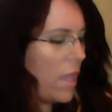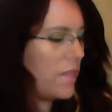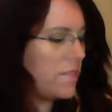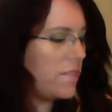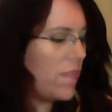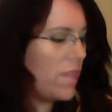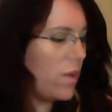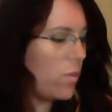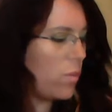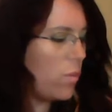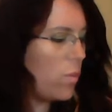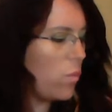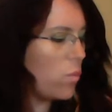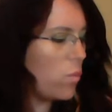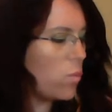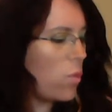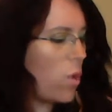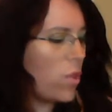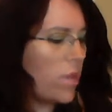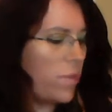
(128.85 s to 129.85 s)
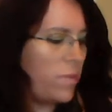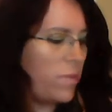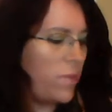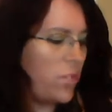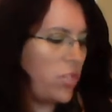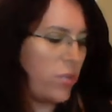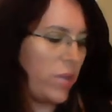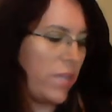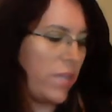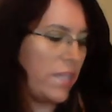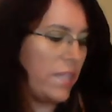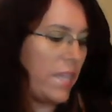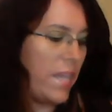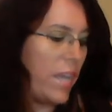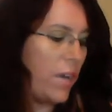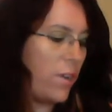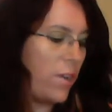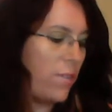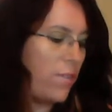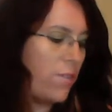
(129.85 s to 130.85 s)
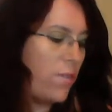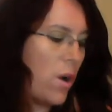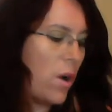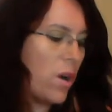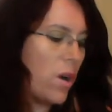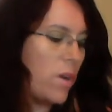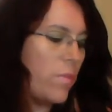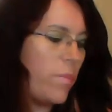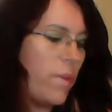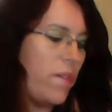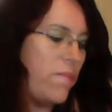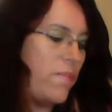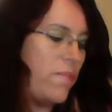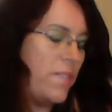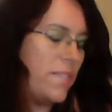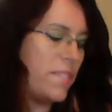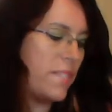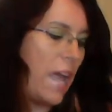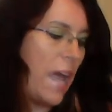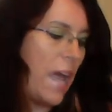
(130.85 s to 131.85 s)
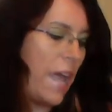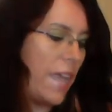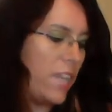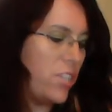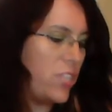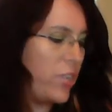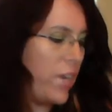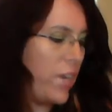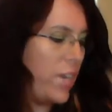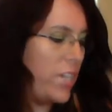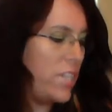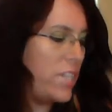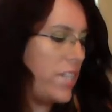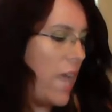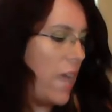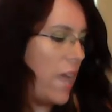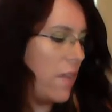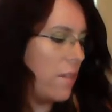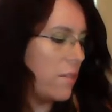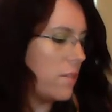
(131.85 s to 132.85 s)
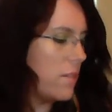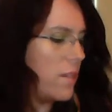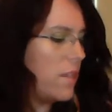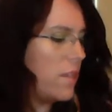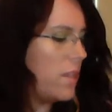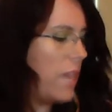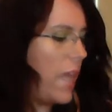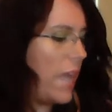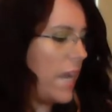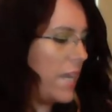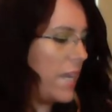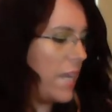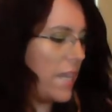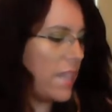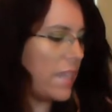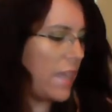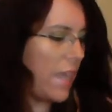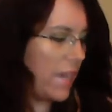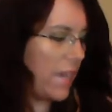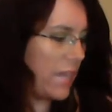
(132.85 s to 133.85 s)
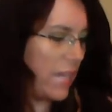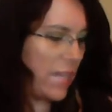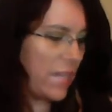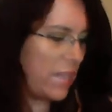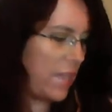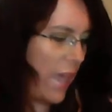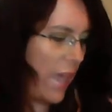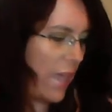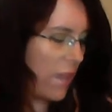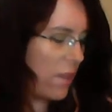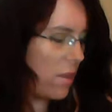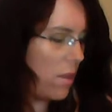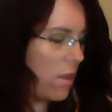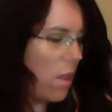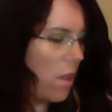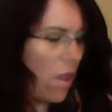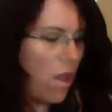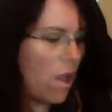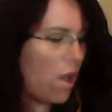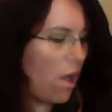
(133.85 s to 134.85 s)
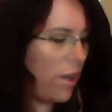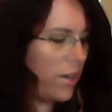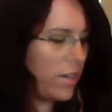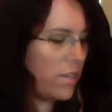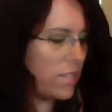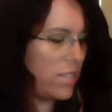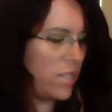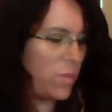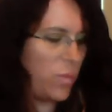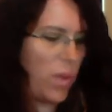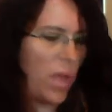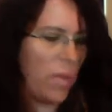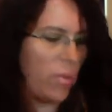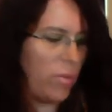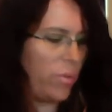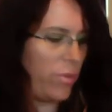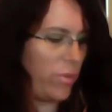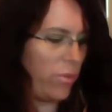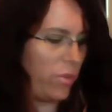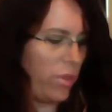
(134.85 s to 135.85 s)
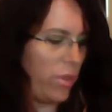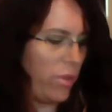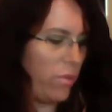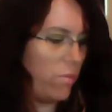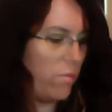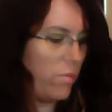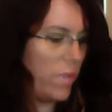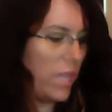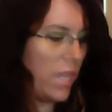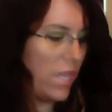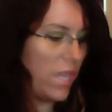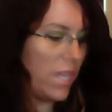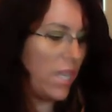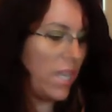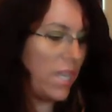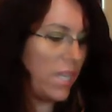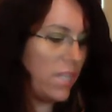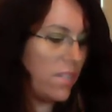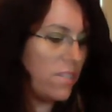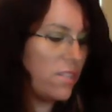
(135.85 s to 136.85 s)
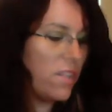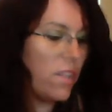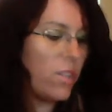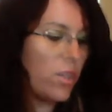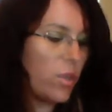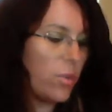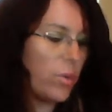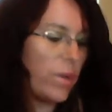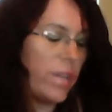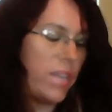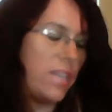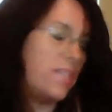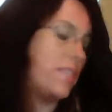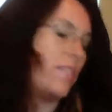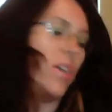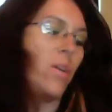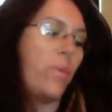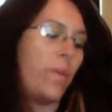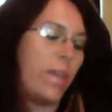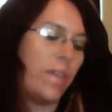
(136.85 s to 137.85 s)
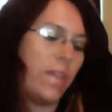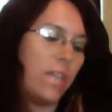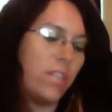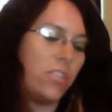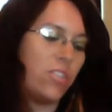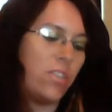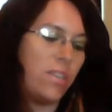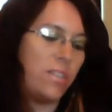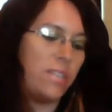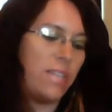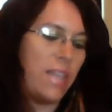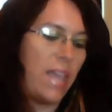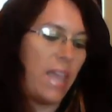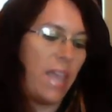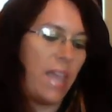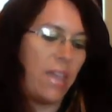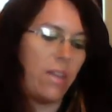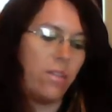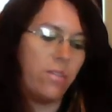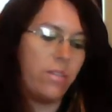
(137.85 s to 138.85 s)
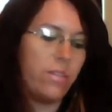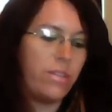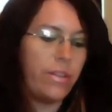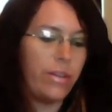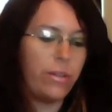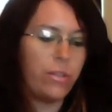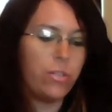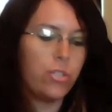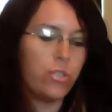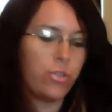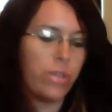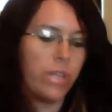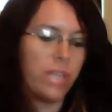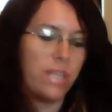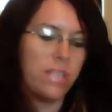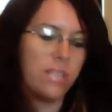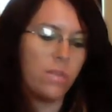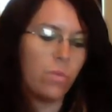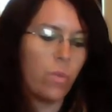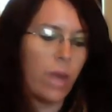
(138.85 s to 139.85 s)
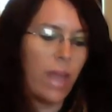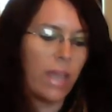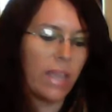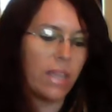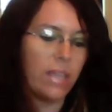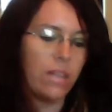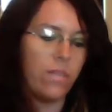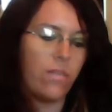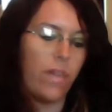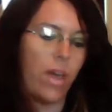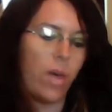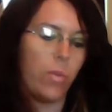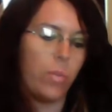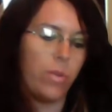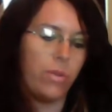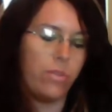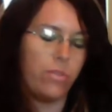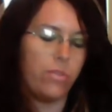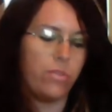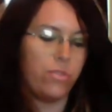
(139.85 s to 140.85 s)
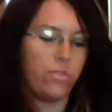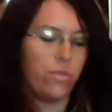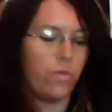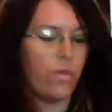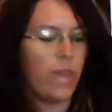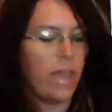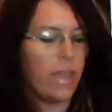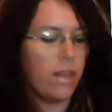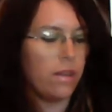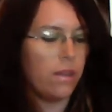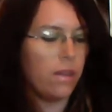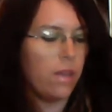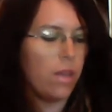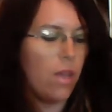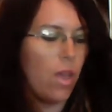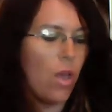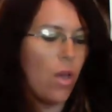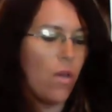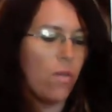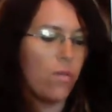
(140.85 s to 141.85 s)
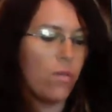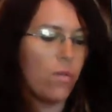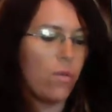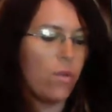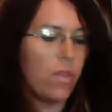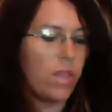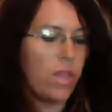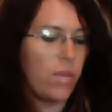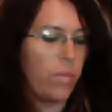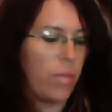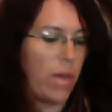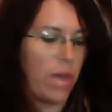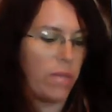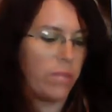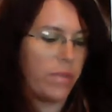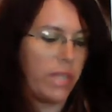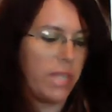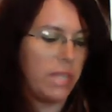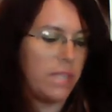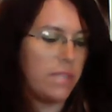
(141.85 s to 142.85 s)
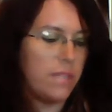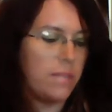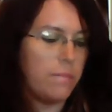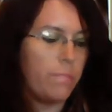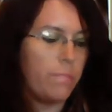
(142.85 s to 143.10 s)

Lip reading: As they roll up the street, they hear far above the sky a strange sound. Clackety, clackety, clack. Hark, says Papa Berlot. He does not look where he is going, and just ahead on the narrow street is the wagon of Alchemist Josette, full of pumpkin.